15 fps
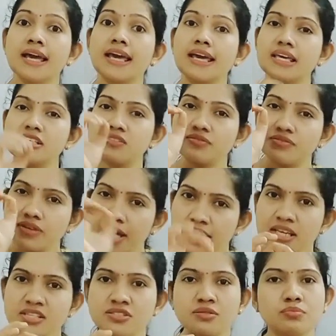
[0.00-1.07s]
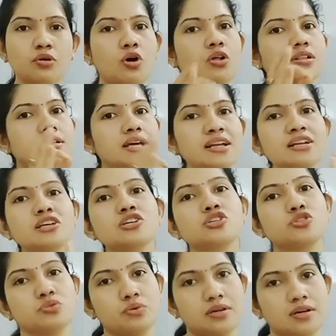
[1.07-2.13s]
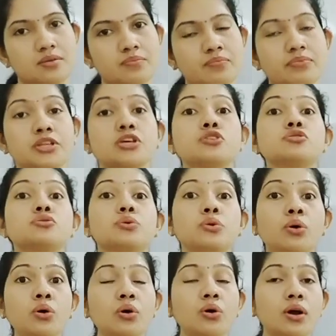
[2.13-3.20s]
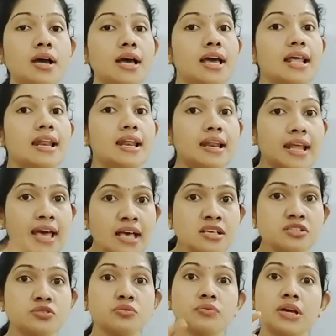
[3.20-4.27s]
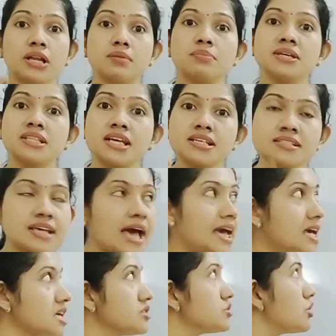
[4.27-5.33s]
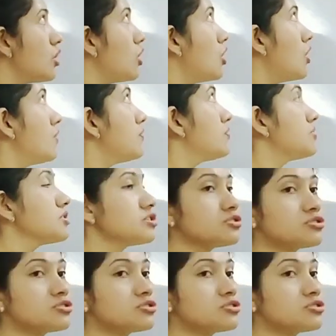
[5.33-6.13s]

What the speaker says: is very small than sugar. So, less will be the size of